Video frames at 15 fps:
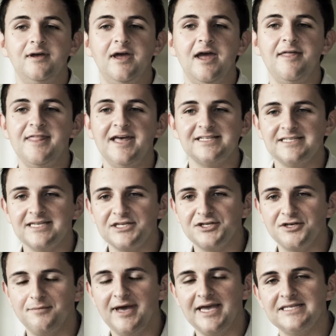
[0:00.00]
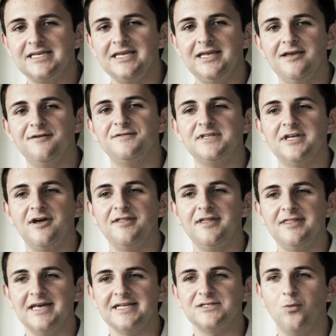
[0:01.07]
And that's such an amazing gift, and I think
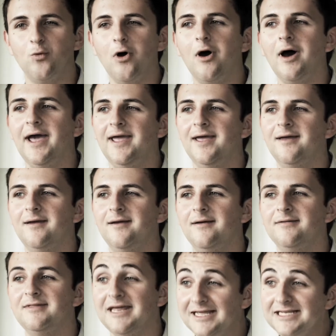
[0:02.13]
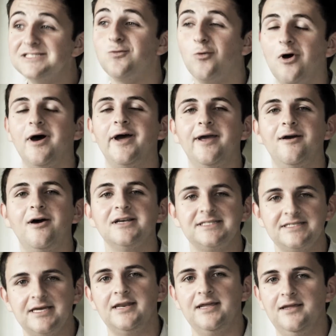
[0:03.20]
that's why, that is why I
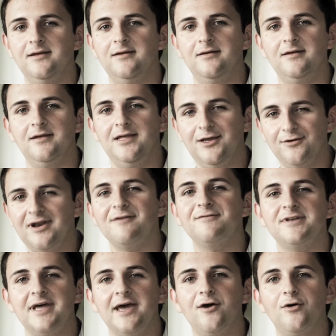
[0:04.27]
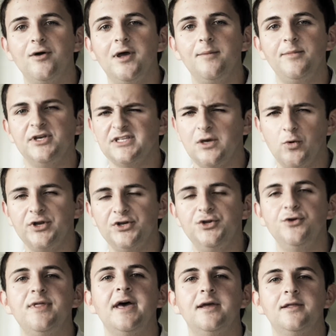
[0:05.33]
study here at Avondale, because I want to
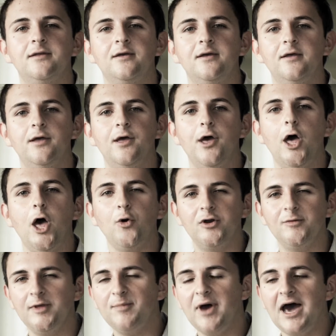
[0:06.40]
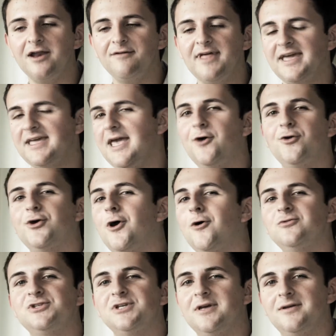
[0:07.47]
that. I want to be part of that
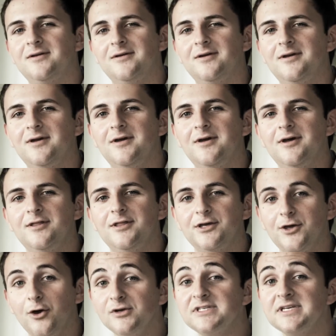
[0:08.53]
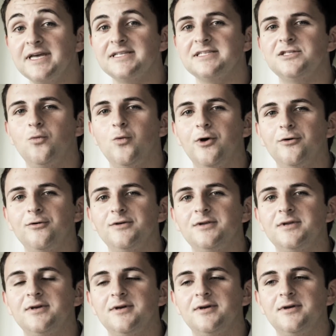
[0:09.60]
counterculture that goes against the world,
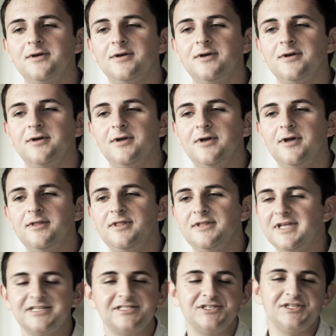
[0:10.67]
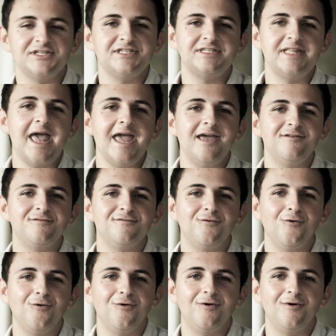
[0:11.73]
that doesn't just stand
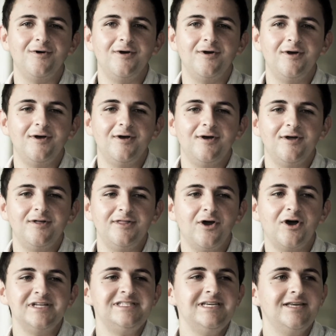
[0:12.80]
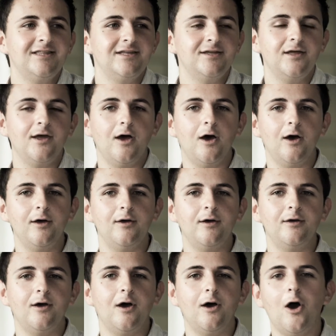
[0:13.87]
for the idea that
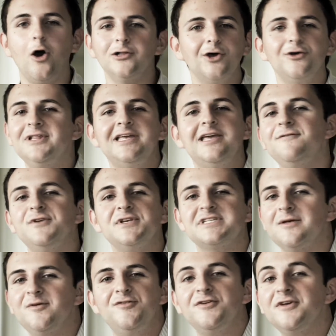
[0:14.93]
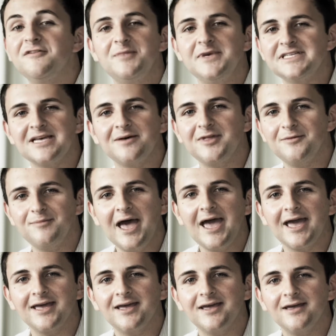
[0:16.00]
I'll only give you something if you give me something
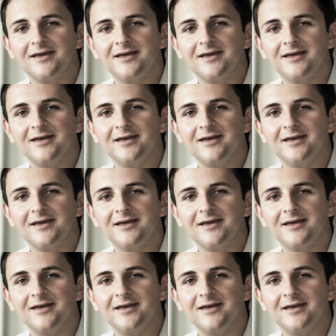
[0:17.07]
back.